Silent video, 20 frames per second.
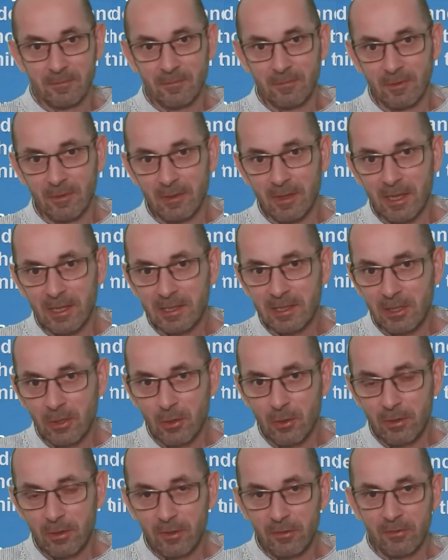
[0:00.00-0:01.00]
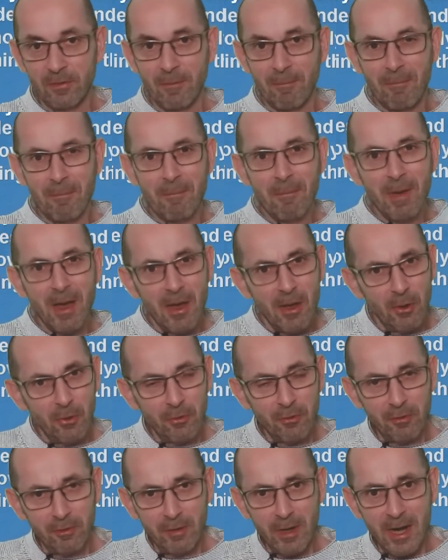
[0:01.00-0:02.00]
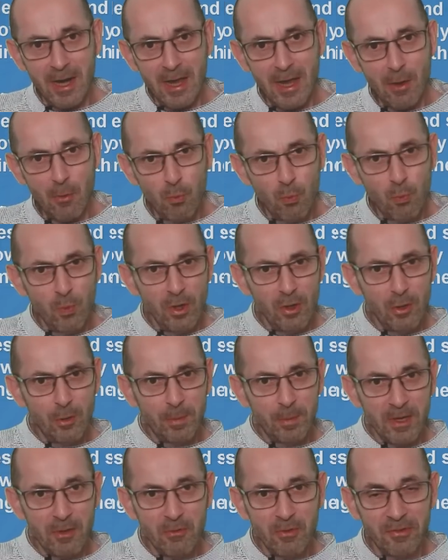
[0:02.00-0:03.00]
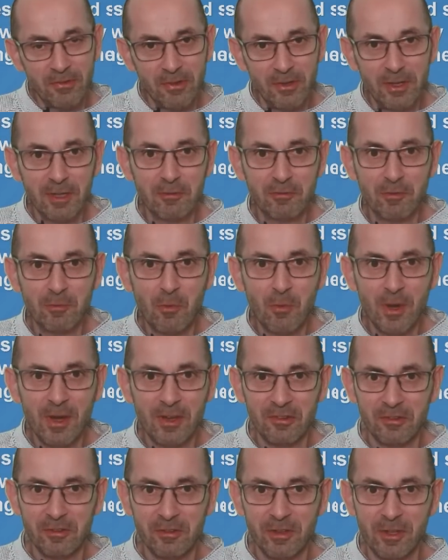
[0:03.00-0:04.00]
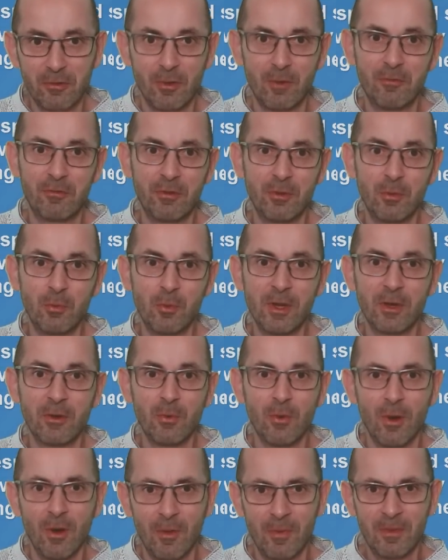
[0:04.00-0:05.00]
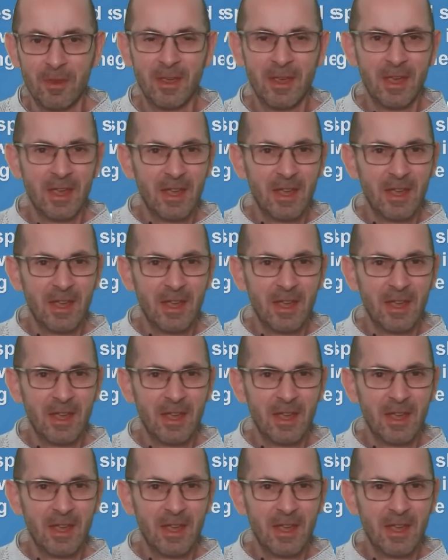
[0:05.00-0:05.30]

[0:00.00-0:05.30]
The likelihood is that milder air will be returning from the west later on through week one.